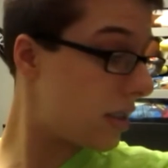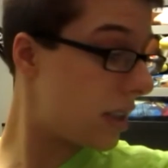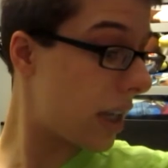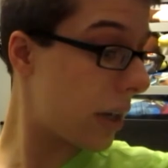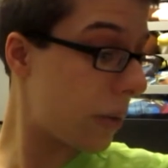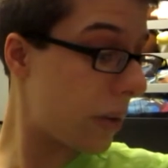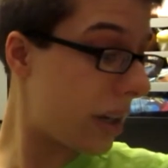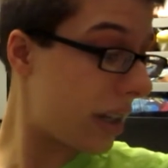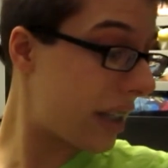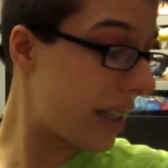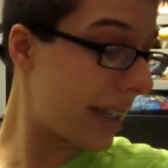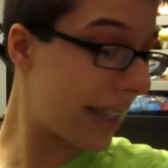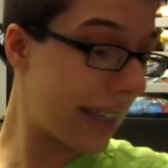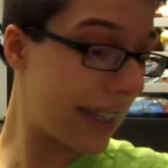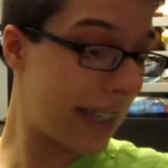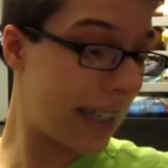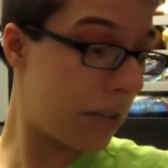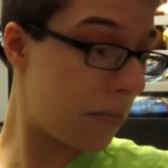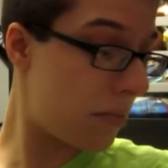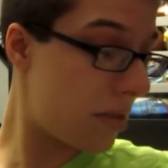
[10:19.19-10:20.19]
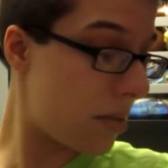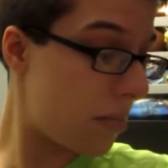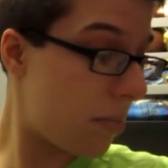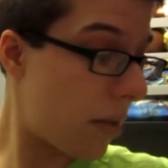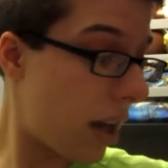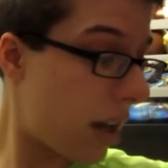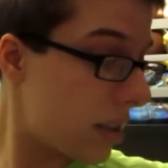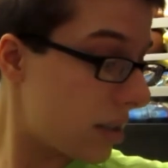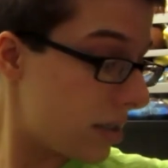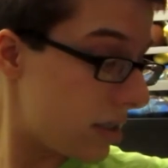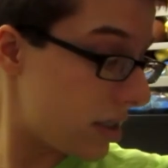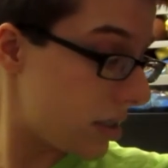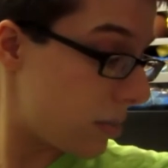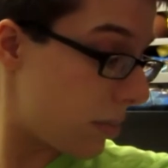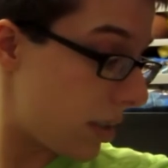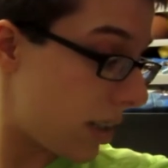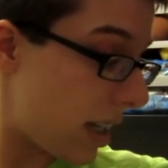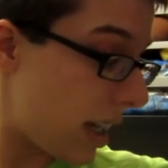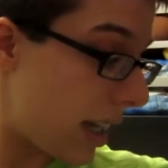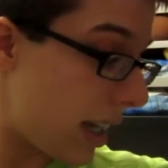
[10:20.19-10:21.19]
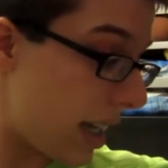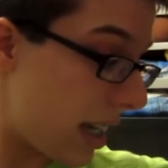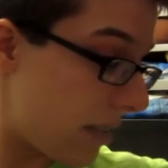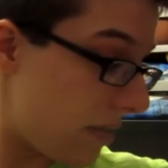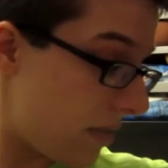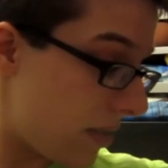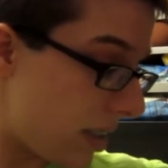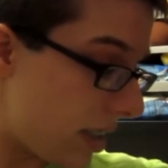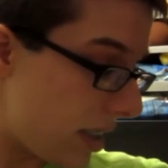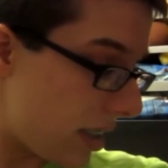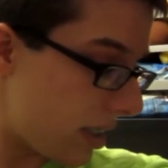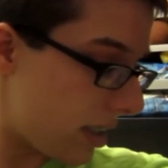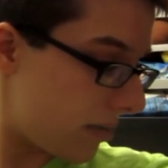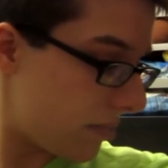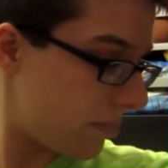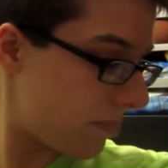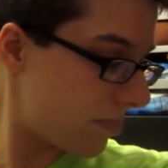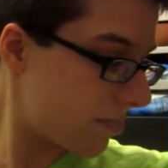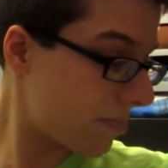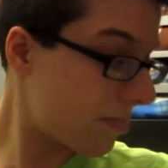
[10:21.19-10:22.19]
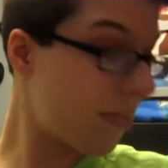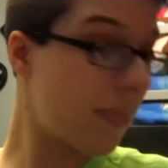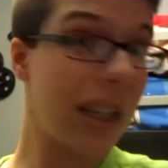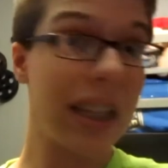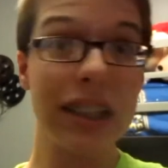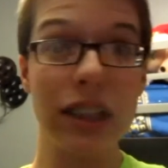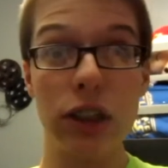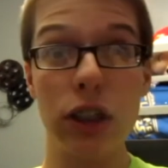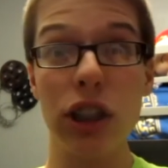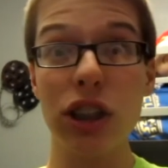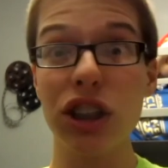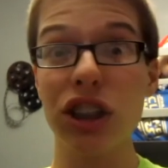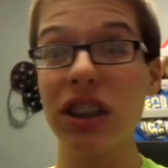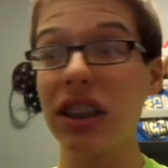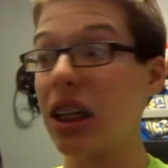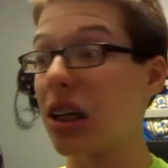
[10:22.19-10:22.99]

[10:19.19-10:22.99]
I don't keep the boxes, but I have the instructions.